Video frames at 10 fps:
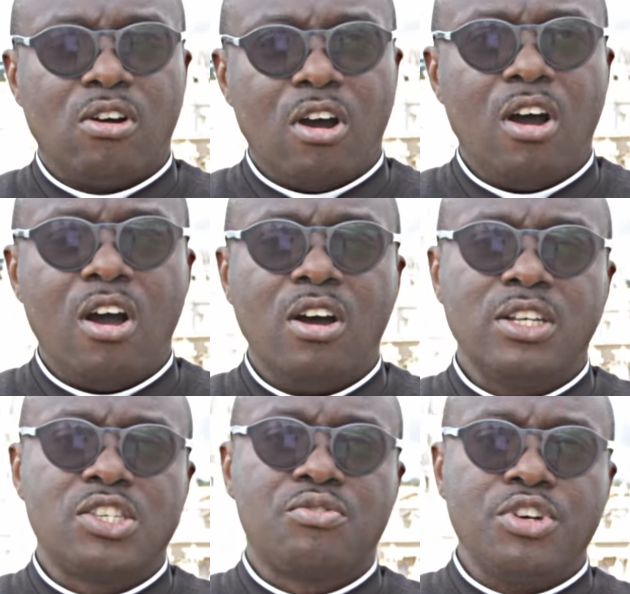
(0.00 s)

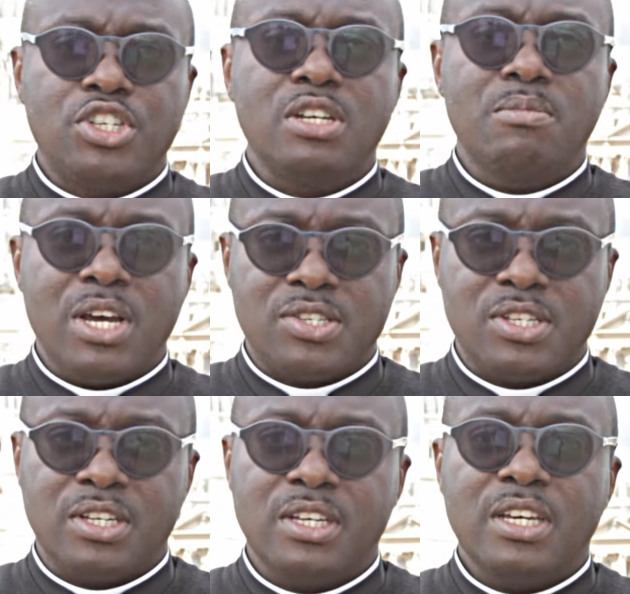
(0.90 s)
God is rich in
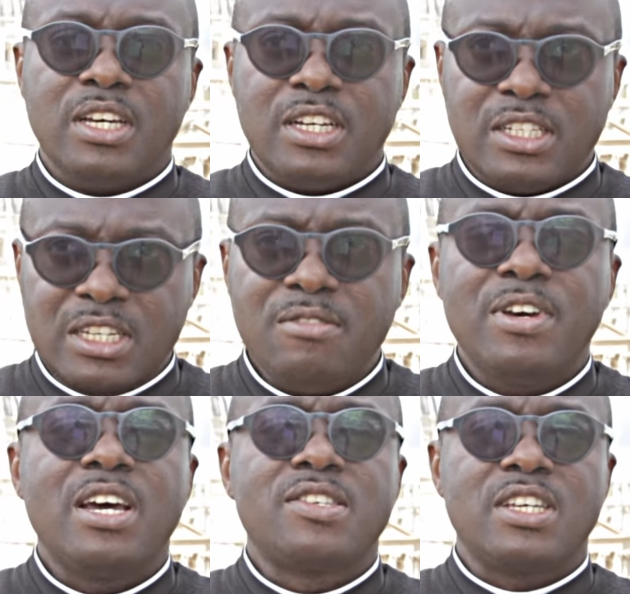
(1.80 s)
mercy,
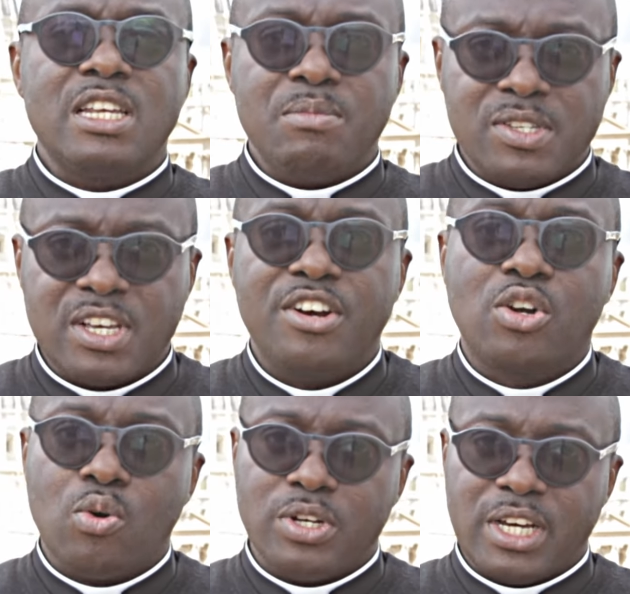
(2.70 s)
diverse in
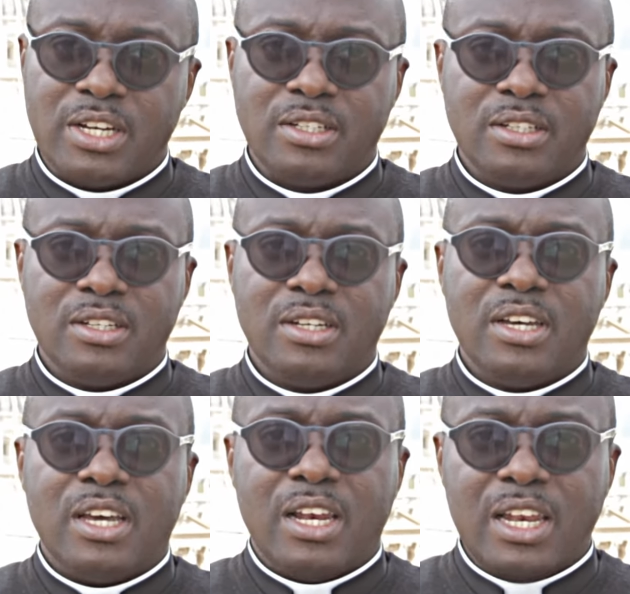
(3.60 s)
misericordia.
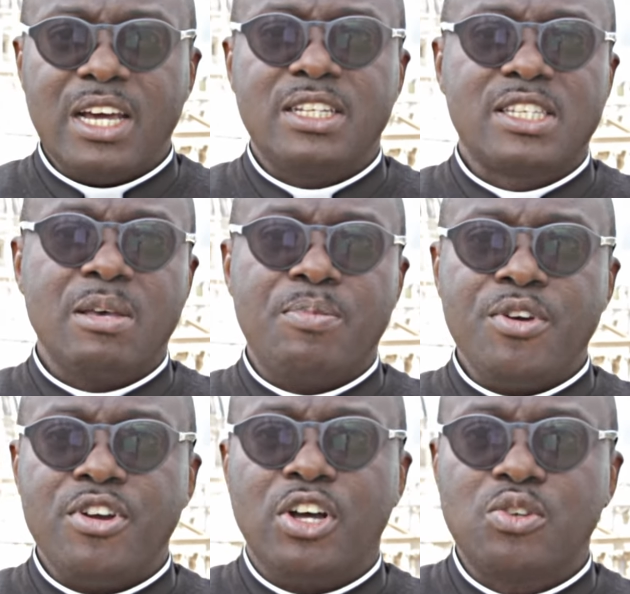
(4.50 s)
Lent is a
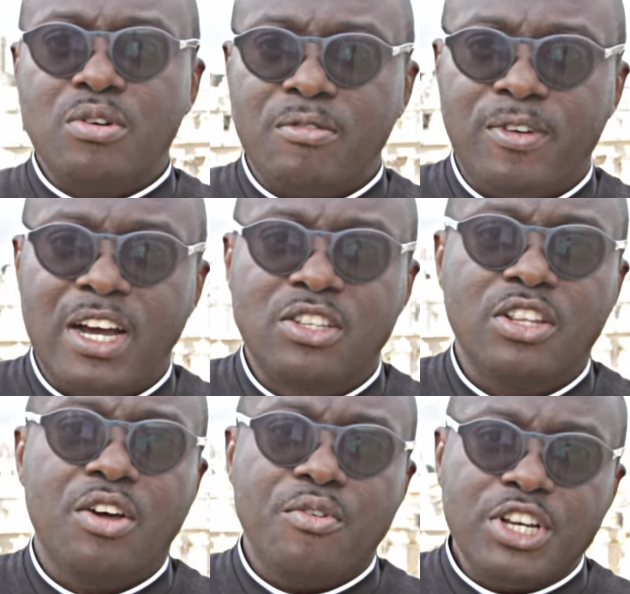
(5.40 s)
period to reflect
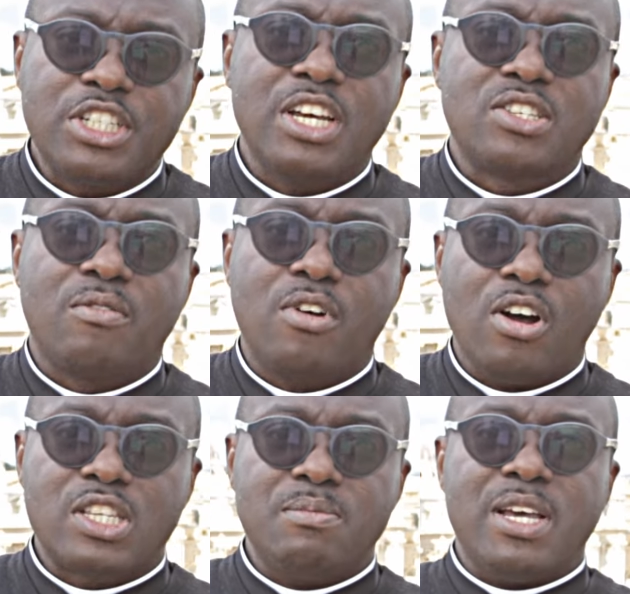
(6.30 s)
on the richness of
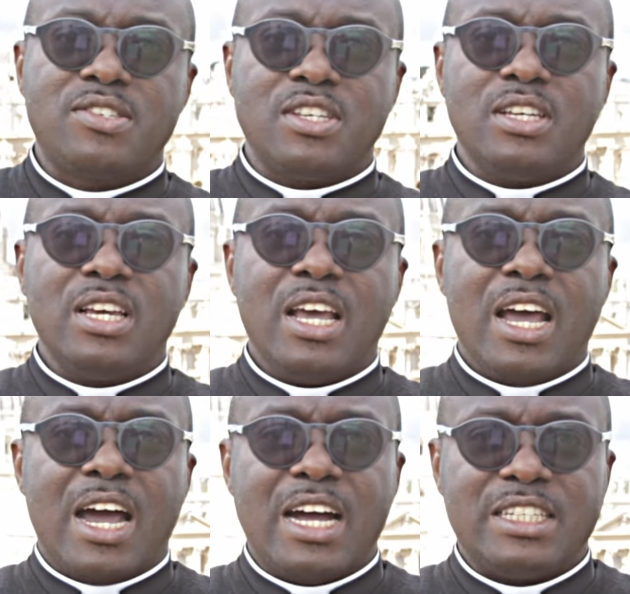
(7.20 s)
God's mercy
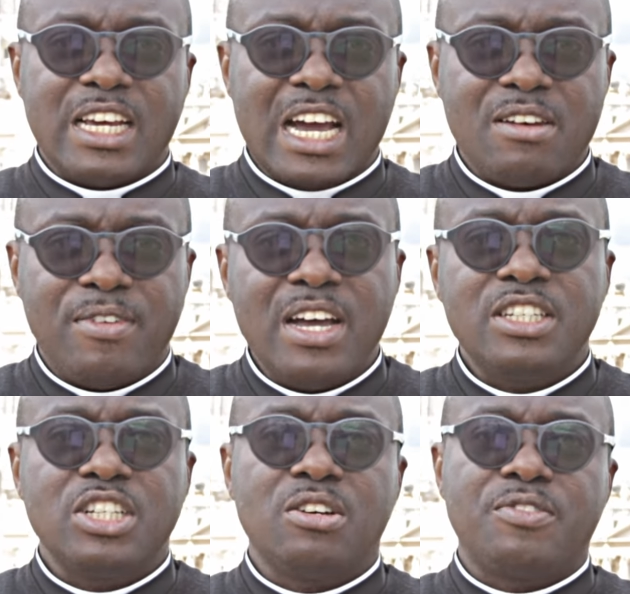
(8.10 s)
and take
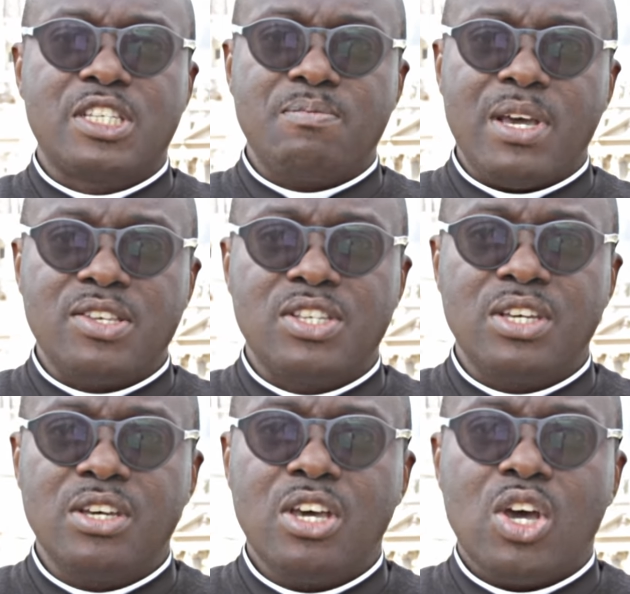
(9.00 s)
advantage of his
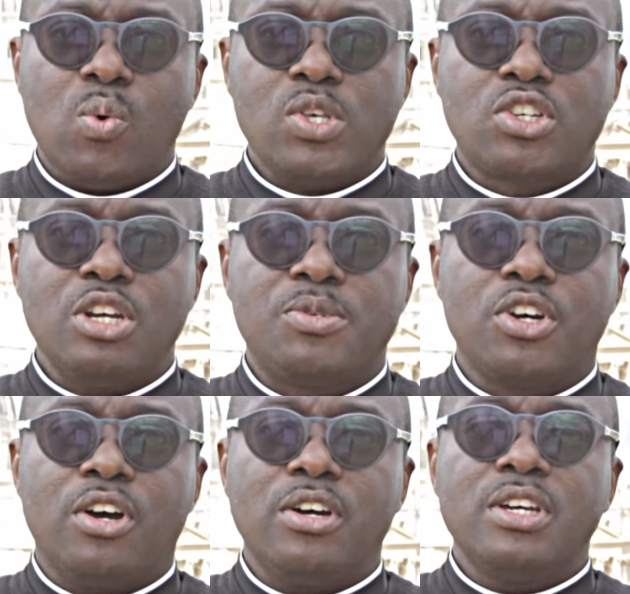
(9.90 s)
mercy, which
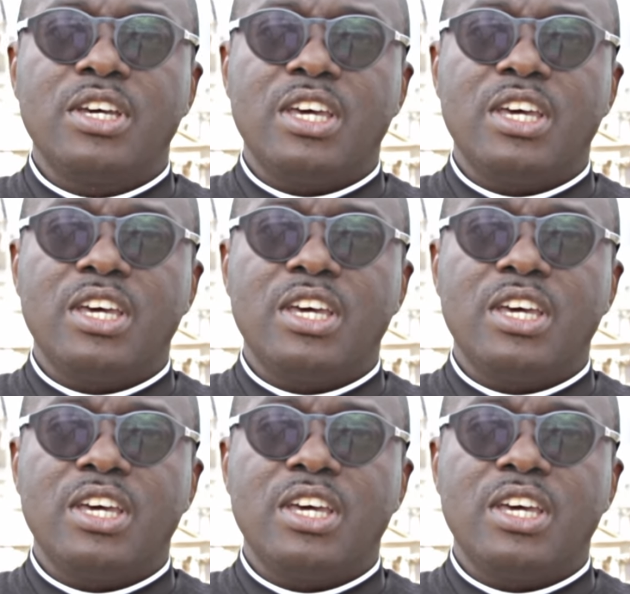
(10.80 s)
scripture,